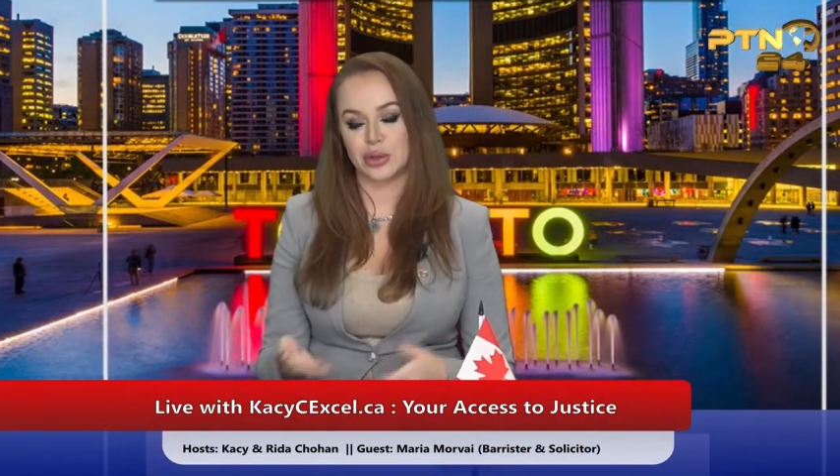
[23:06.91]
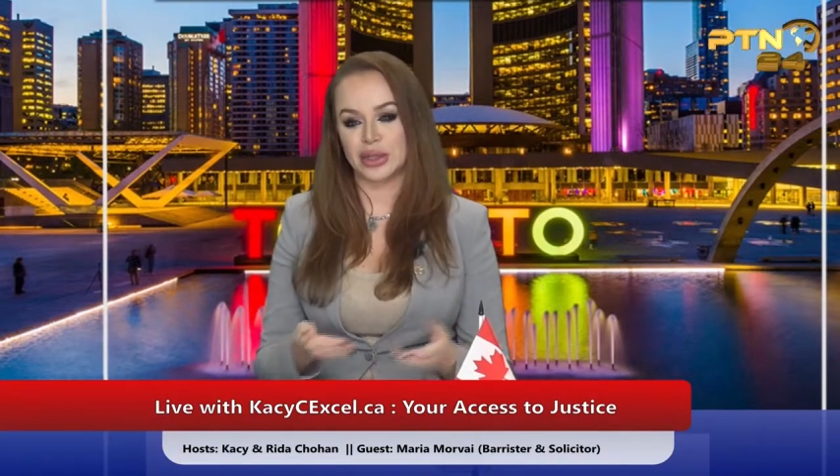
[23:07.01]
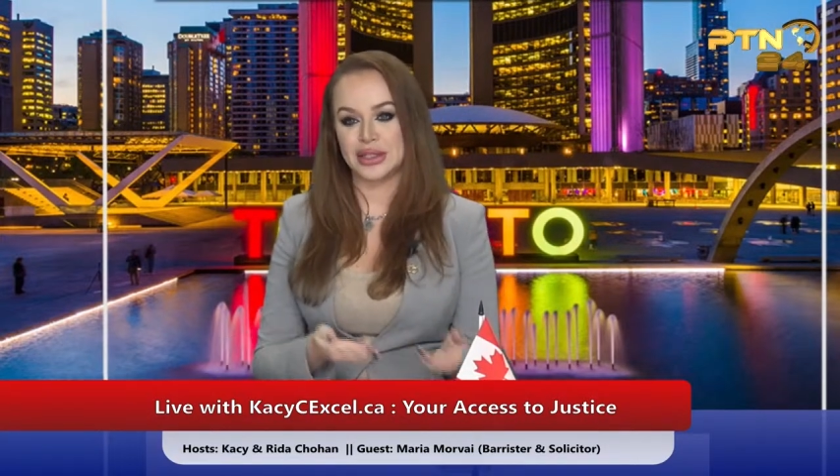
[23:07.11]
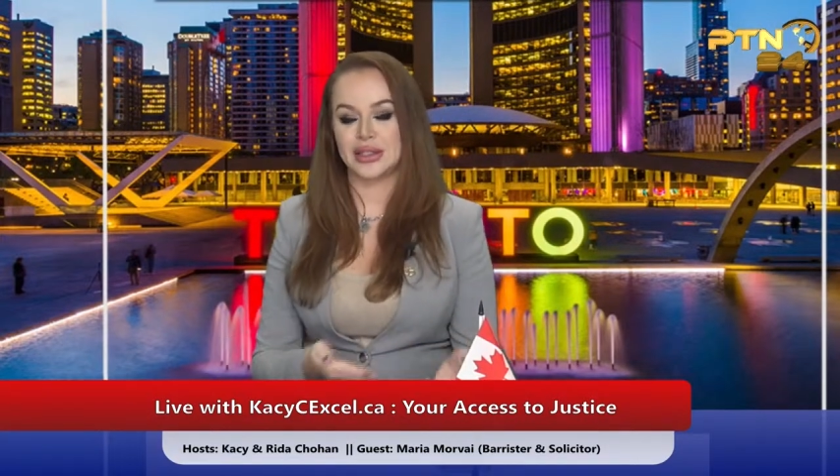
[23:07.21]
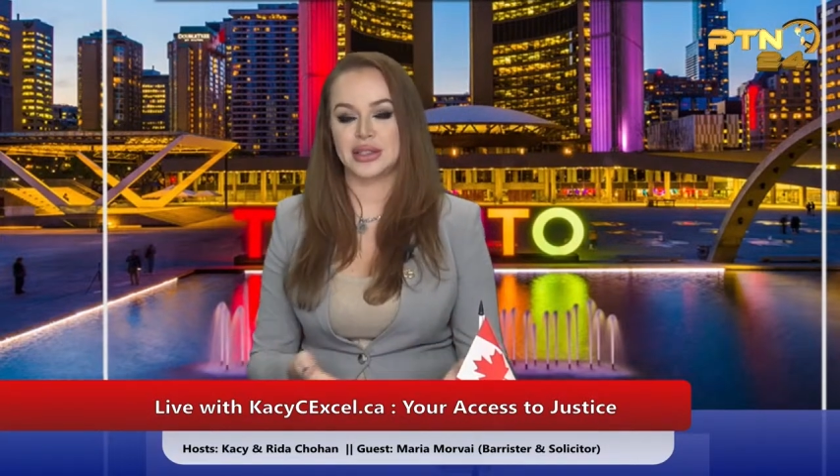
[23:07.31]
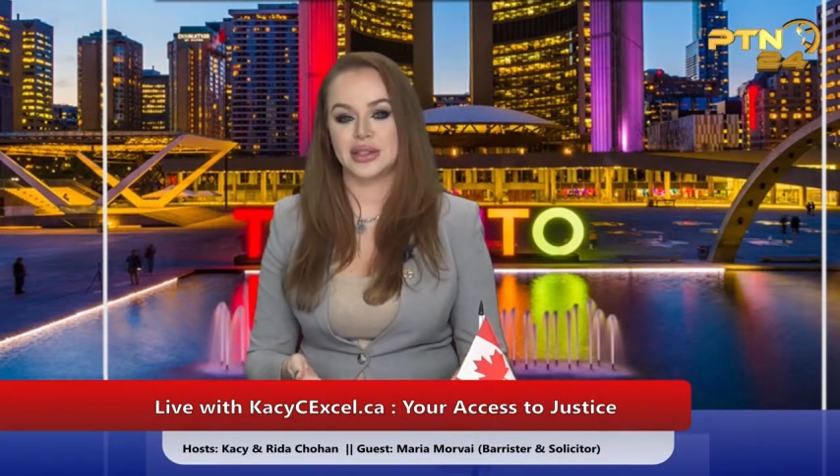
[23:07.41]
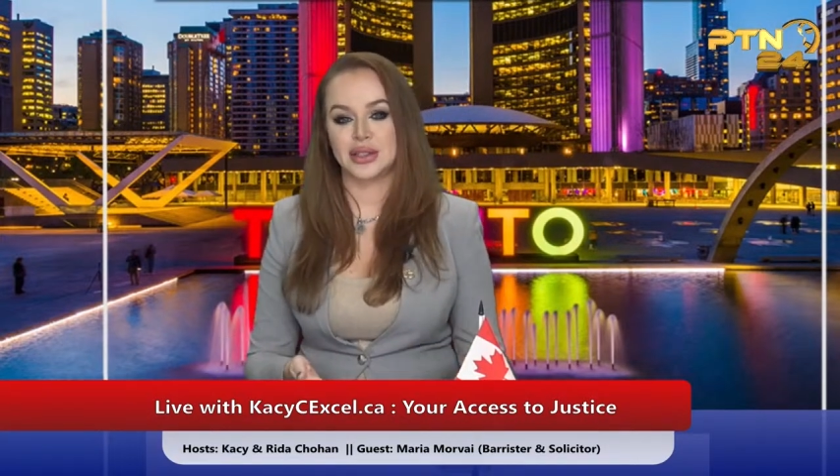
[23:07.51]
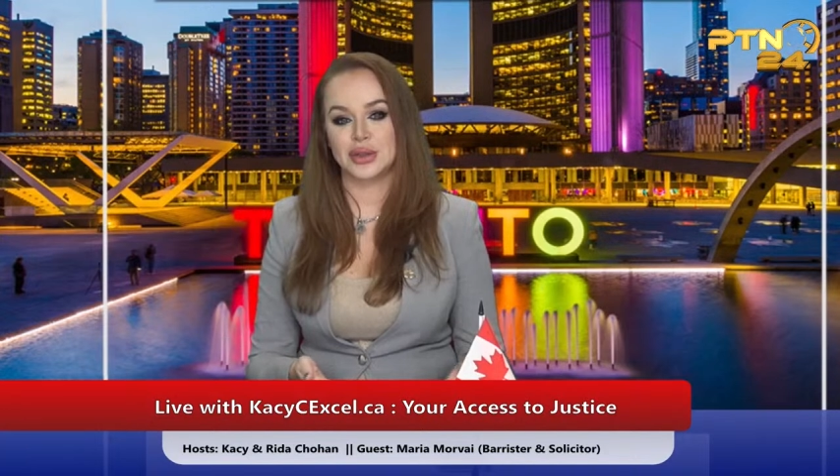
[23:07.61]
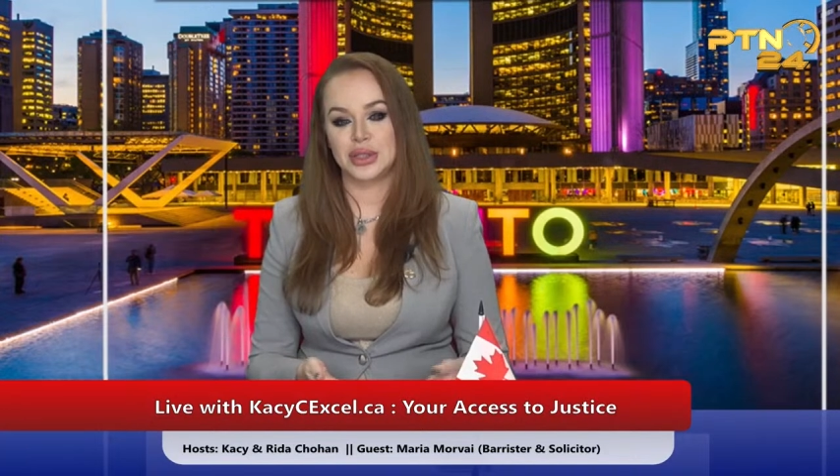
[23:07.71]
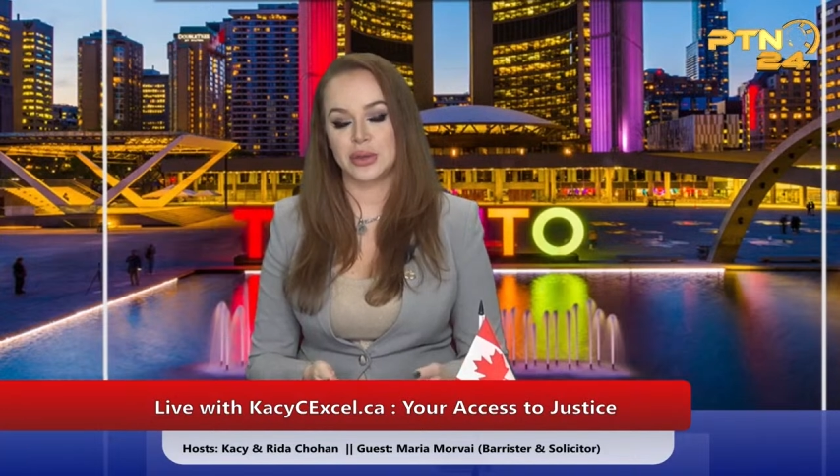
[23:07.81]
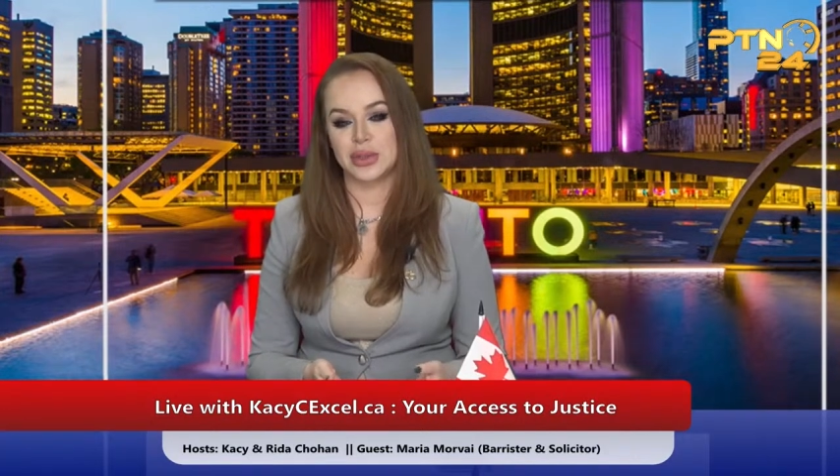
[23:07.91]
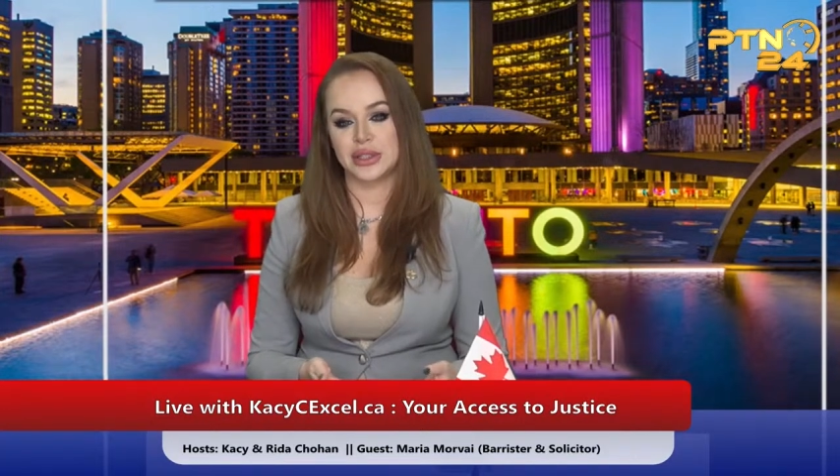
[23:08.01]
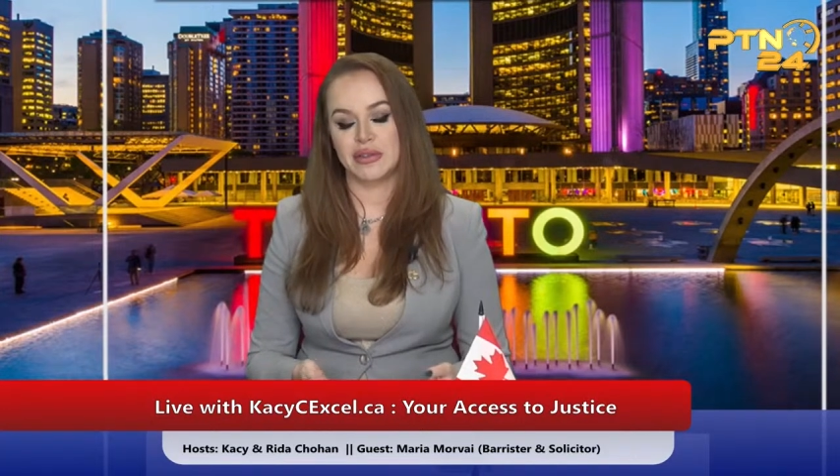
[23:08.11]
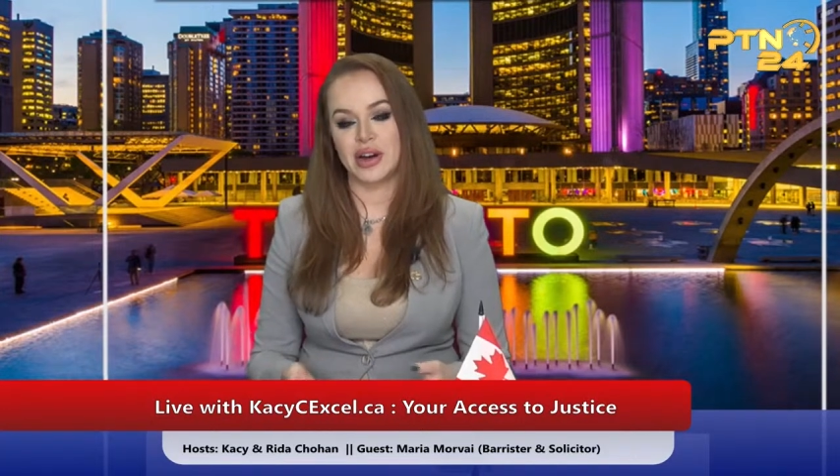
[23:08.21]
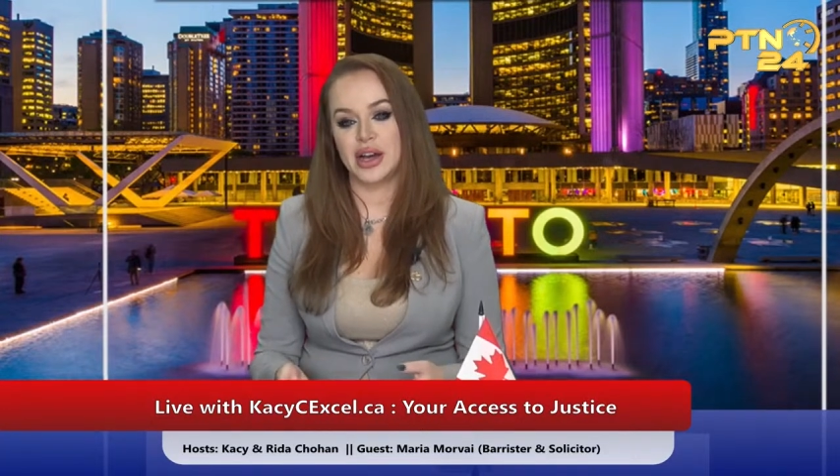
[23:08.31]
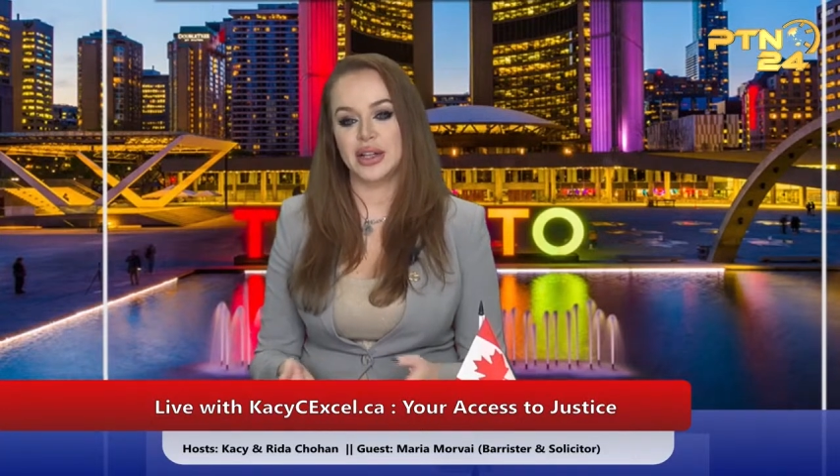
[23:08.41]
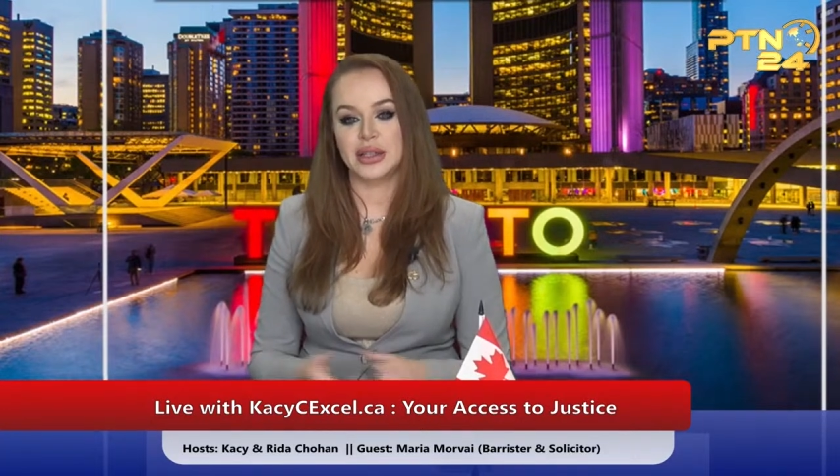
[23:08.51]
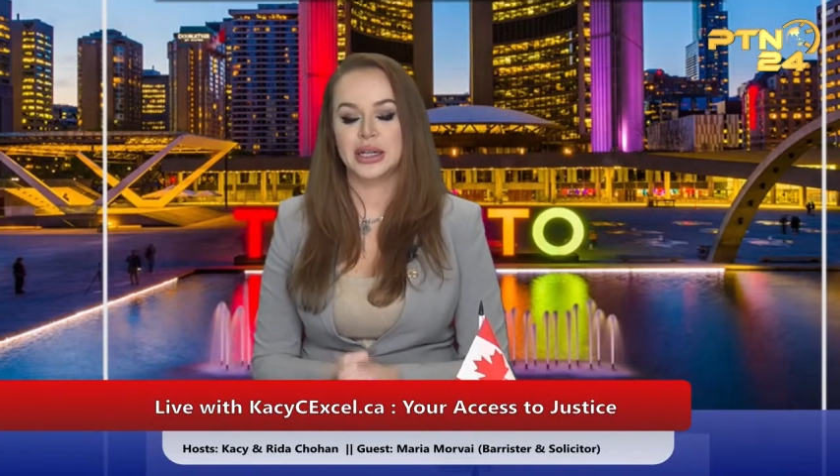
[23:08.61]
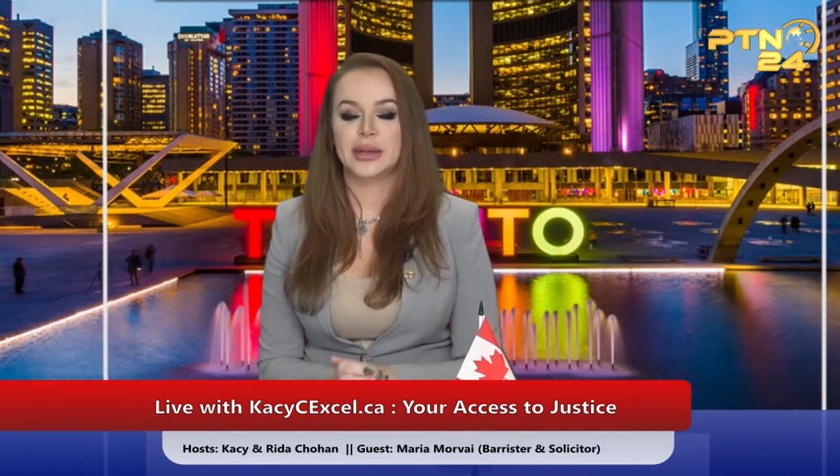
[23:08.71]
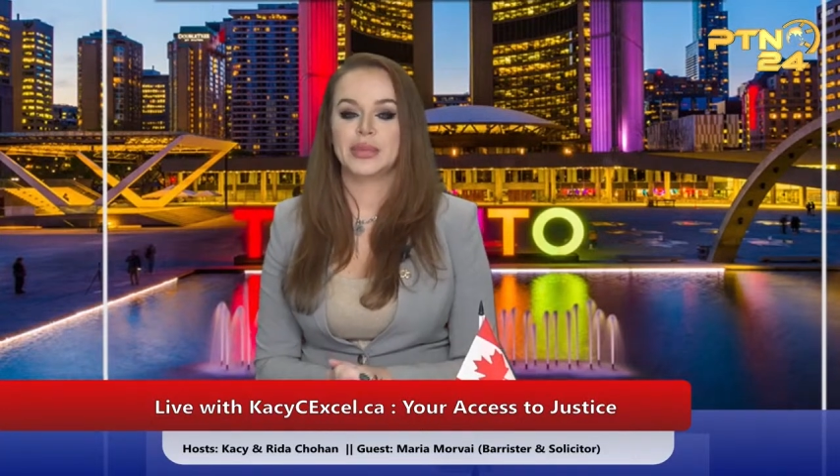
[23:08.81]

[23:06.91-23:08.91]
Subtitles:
or assistants to deal with the file.